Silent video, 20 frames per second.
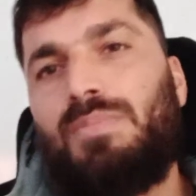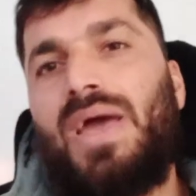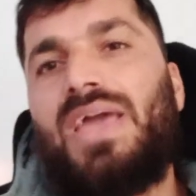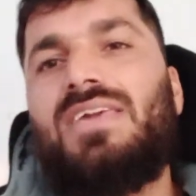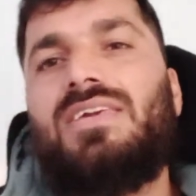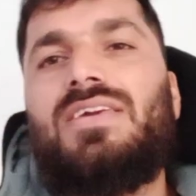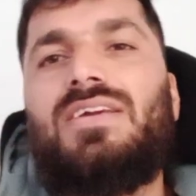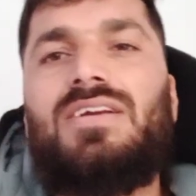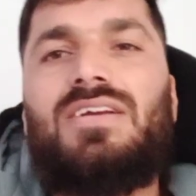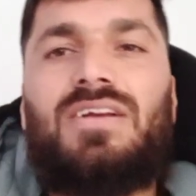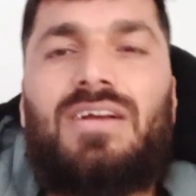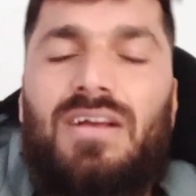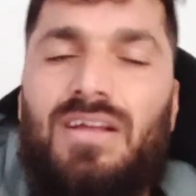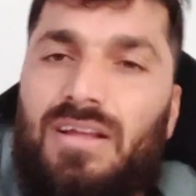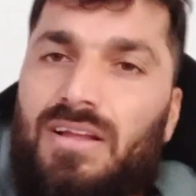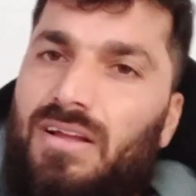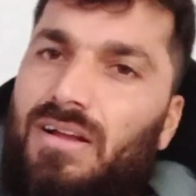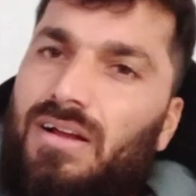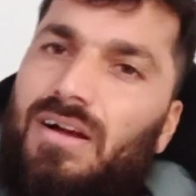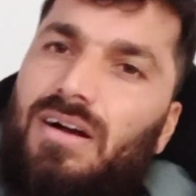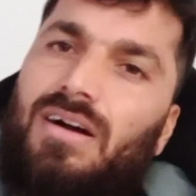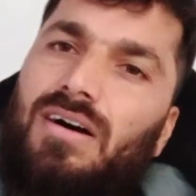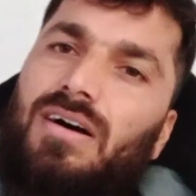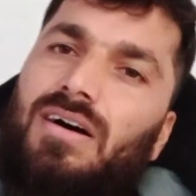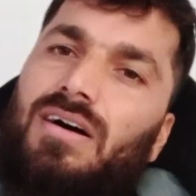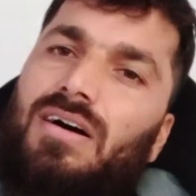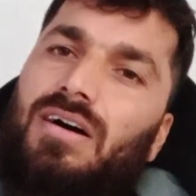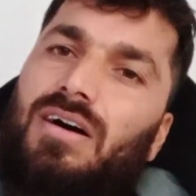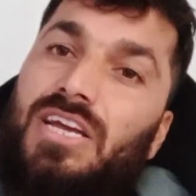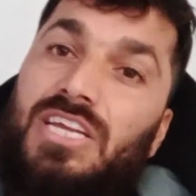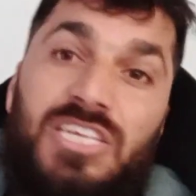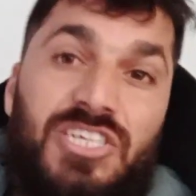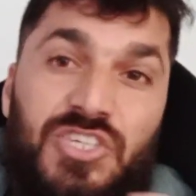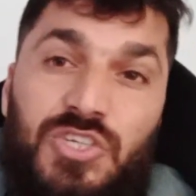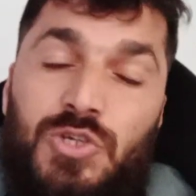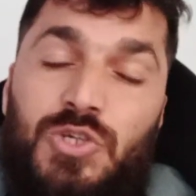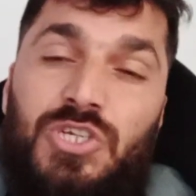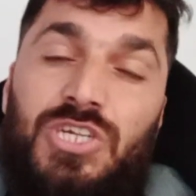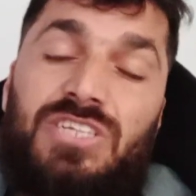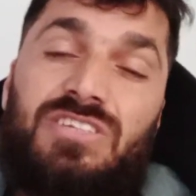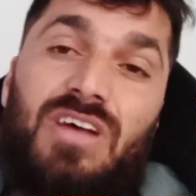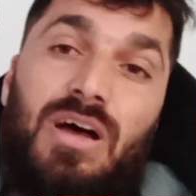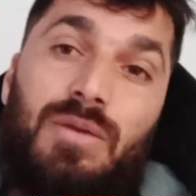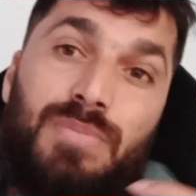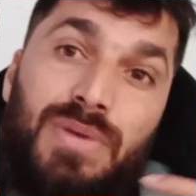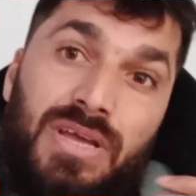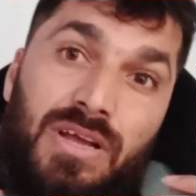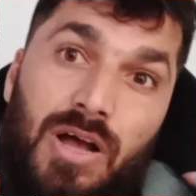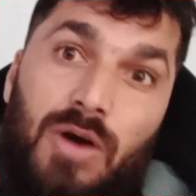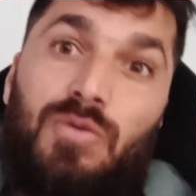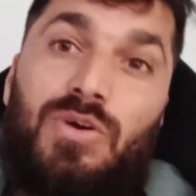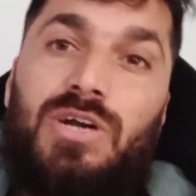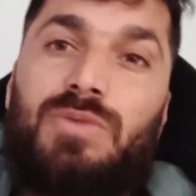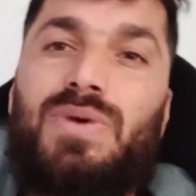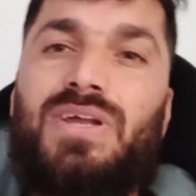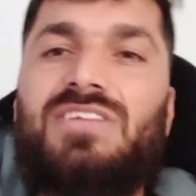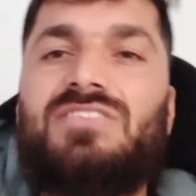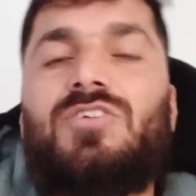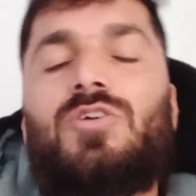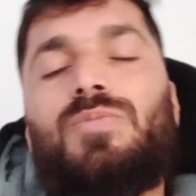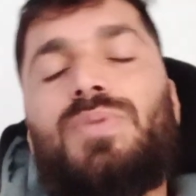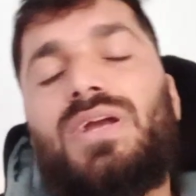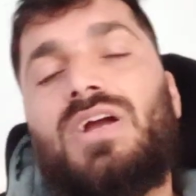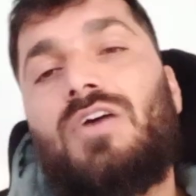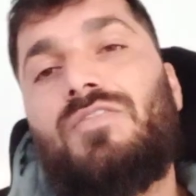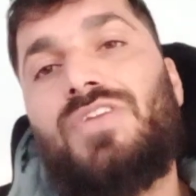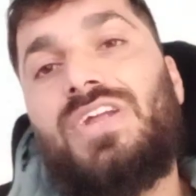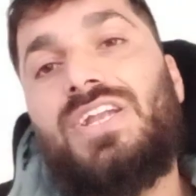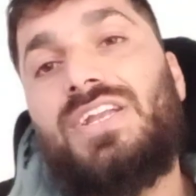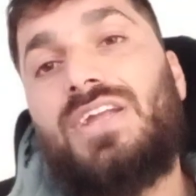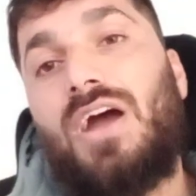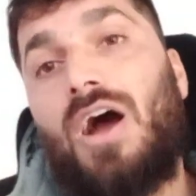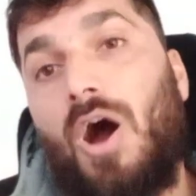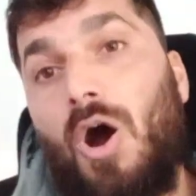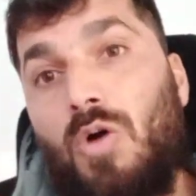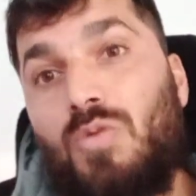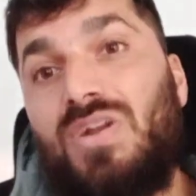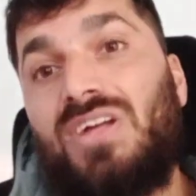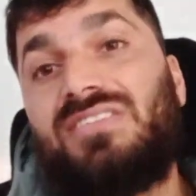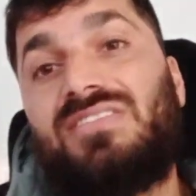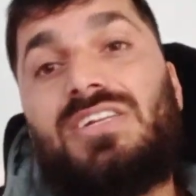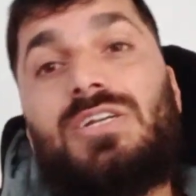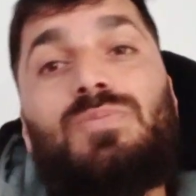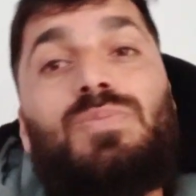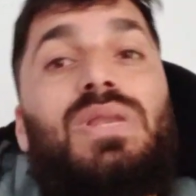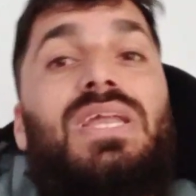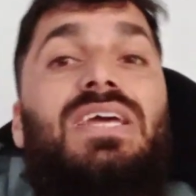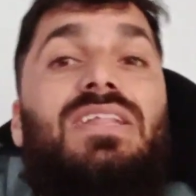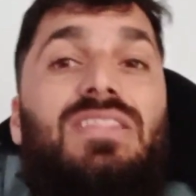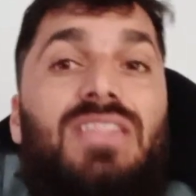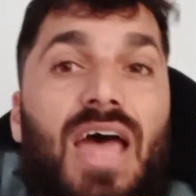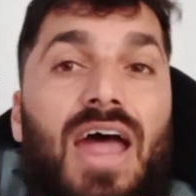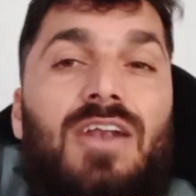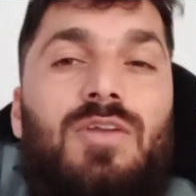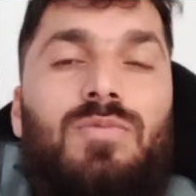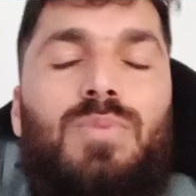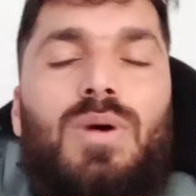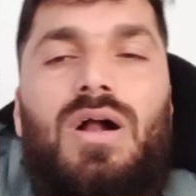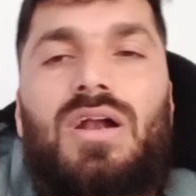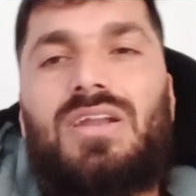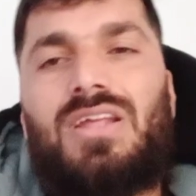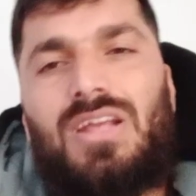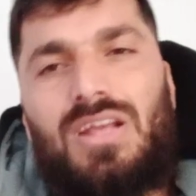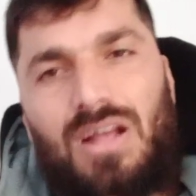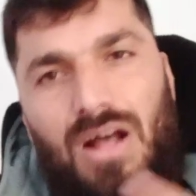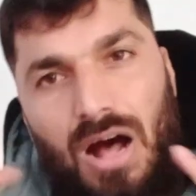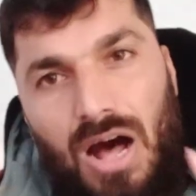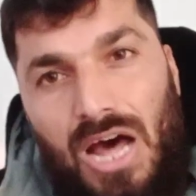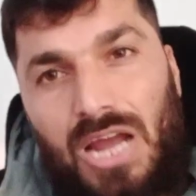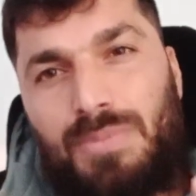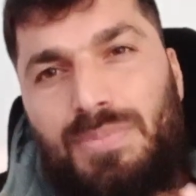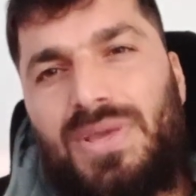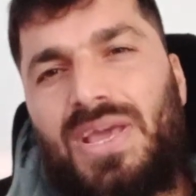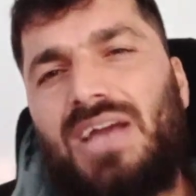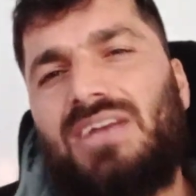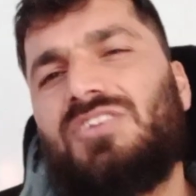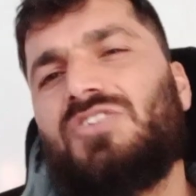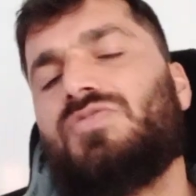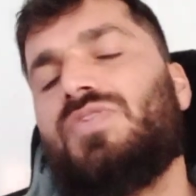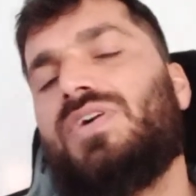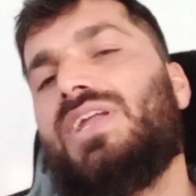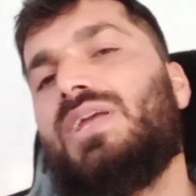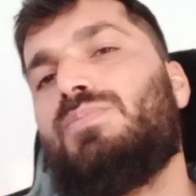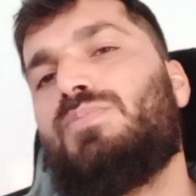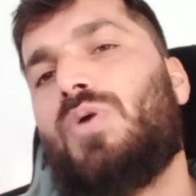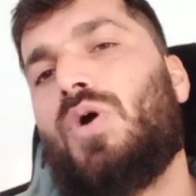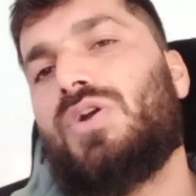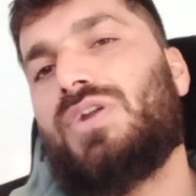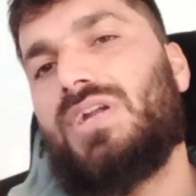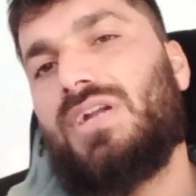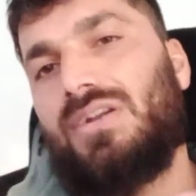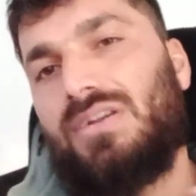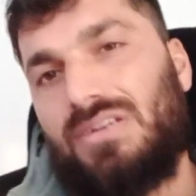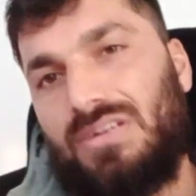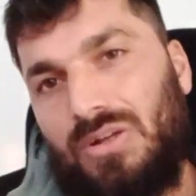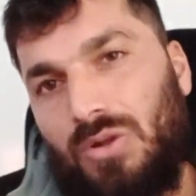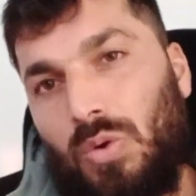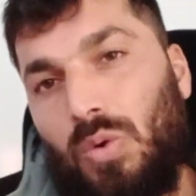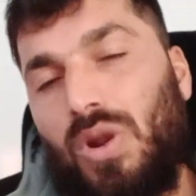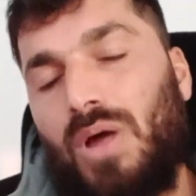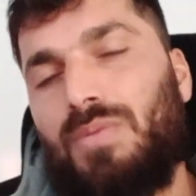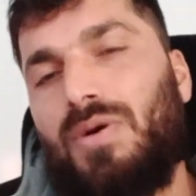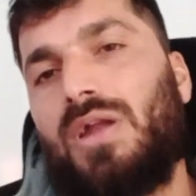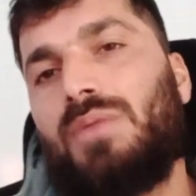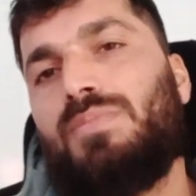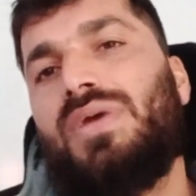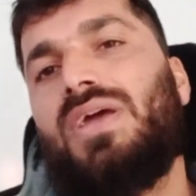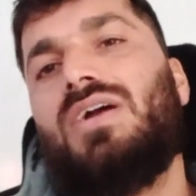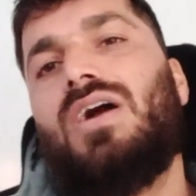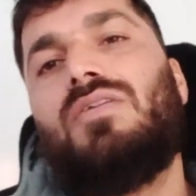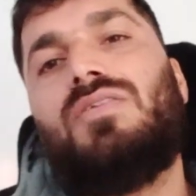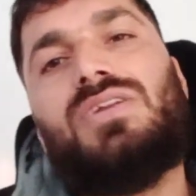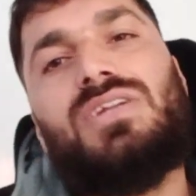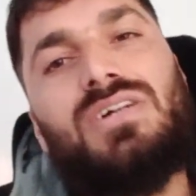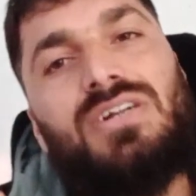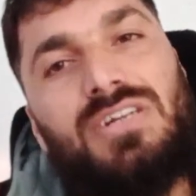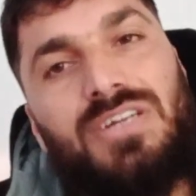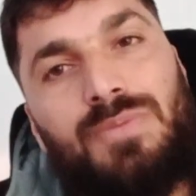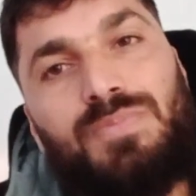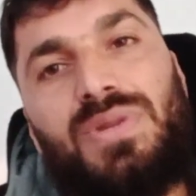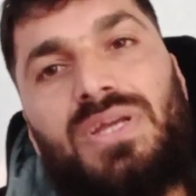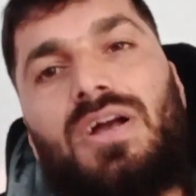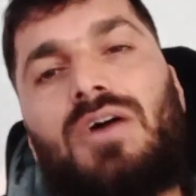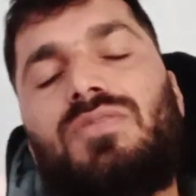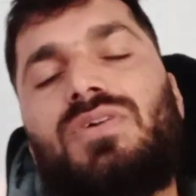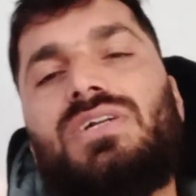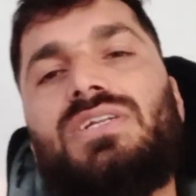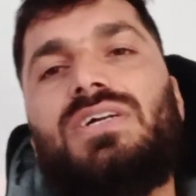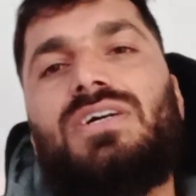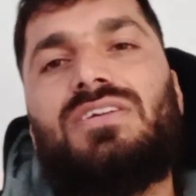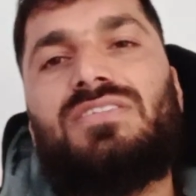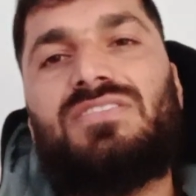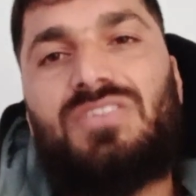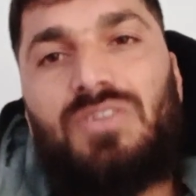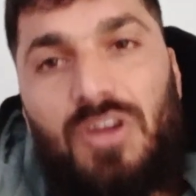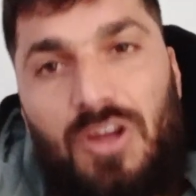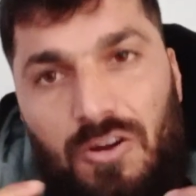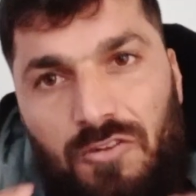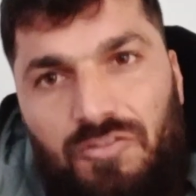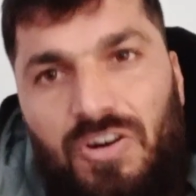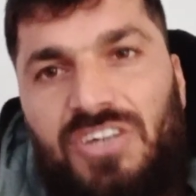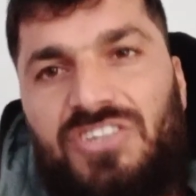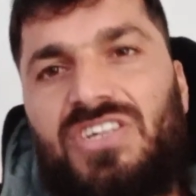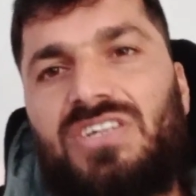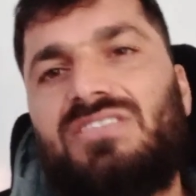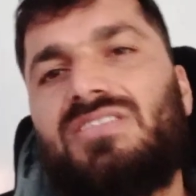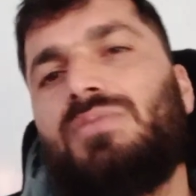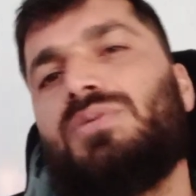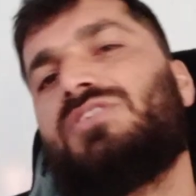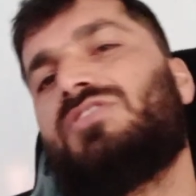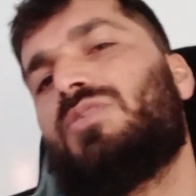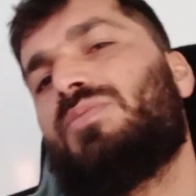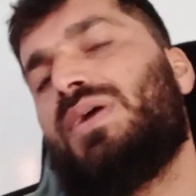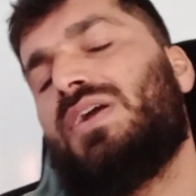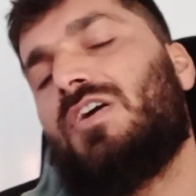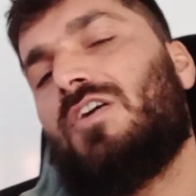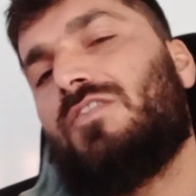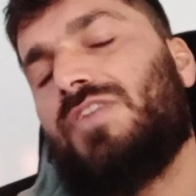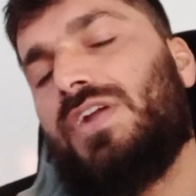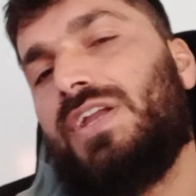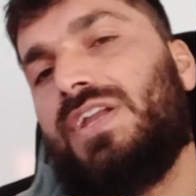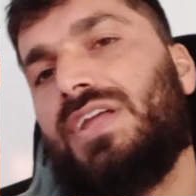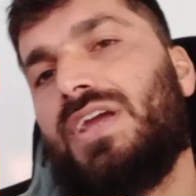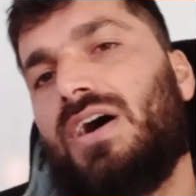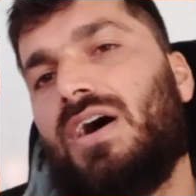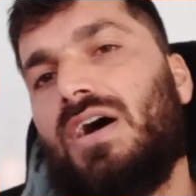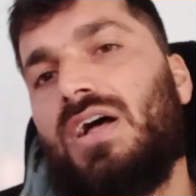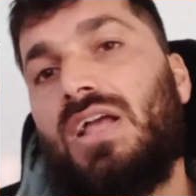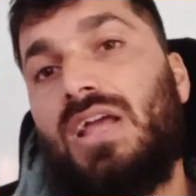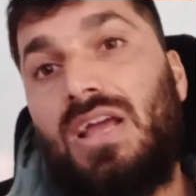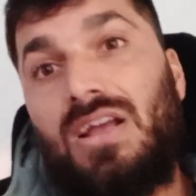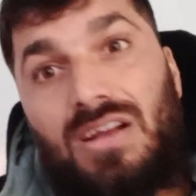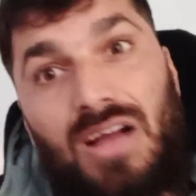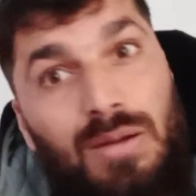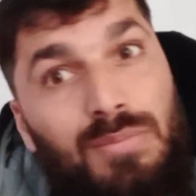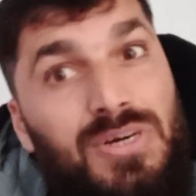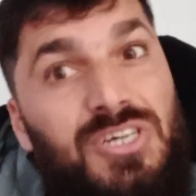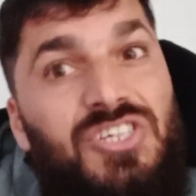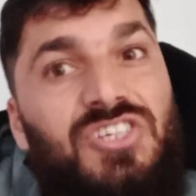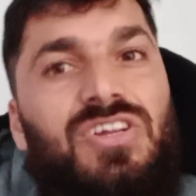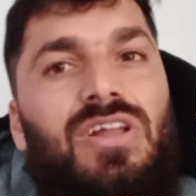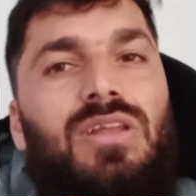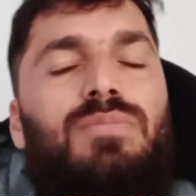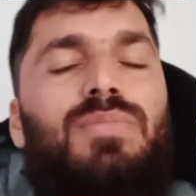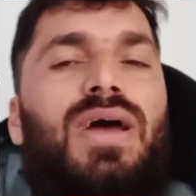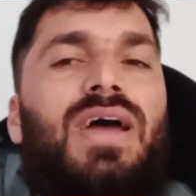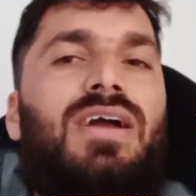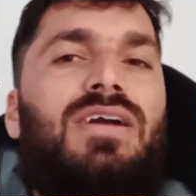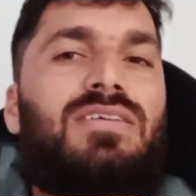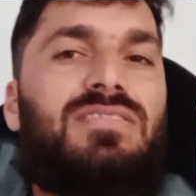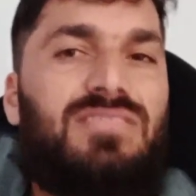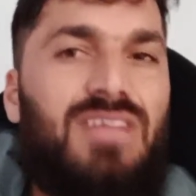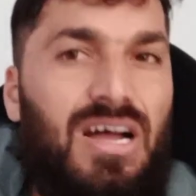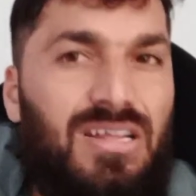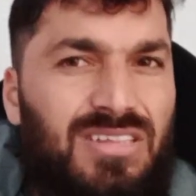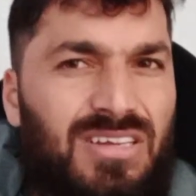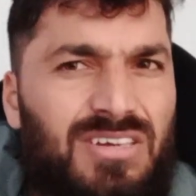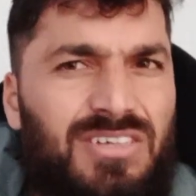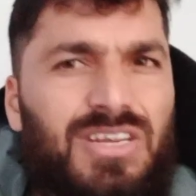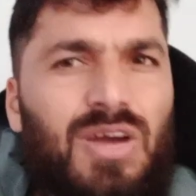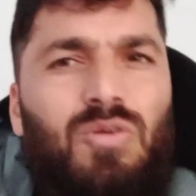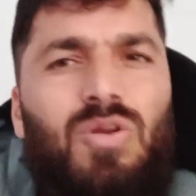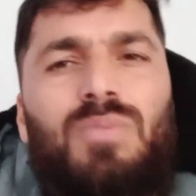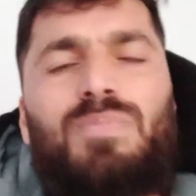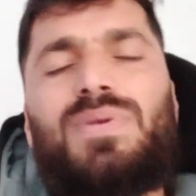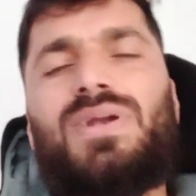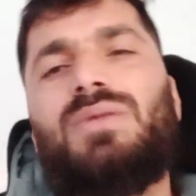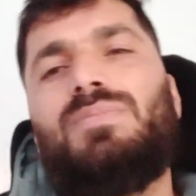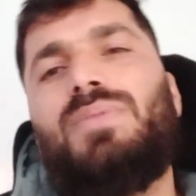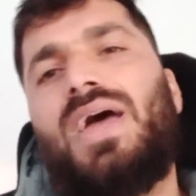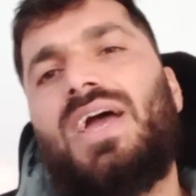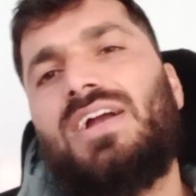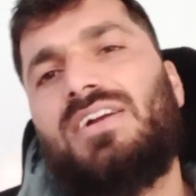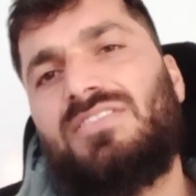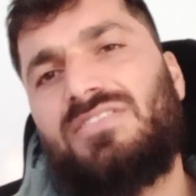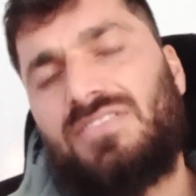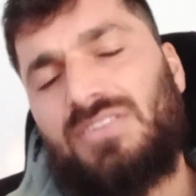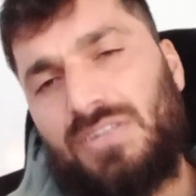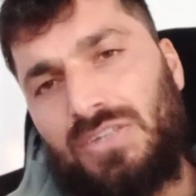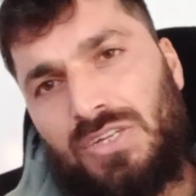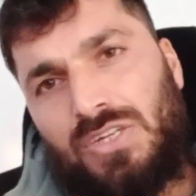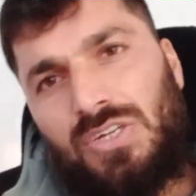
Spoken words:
banking institutions are being governed by Reserve Bank of India. How does it play that part? RBI is very important. Role of RBI governor, deputy governors, functions of Reserve Bank of India, commercial banks, other development banks.